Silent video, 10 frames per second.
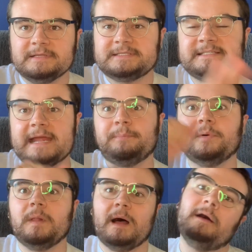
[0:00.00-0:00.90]

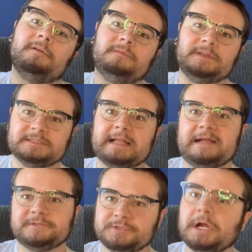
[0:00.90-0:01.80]
staple of the
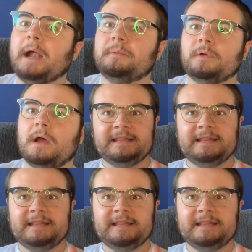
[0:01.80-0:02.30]
slasher genre.